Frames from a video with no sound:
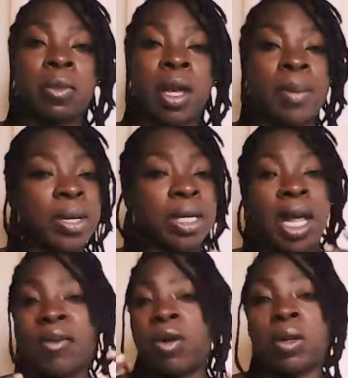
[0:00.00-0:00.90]
I mean,
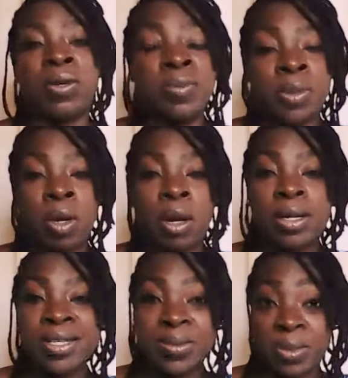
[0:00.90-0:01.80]
I've always been
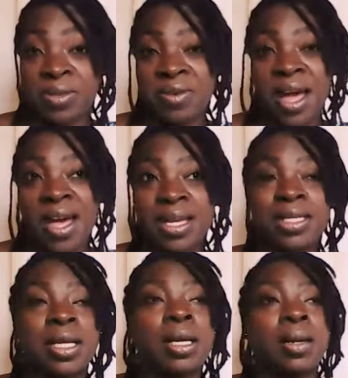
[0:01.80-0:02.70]
honest with you guys,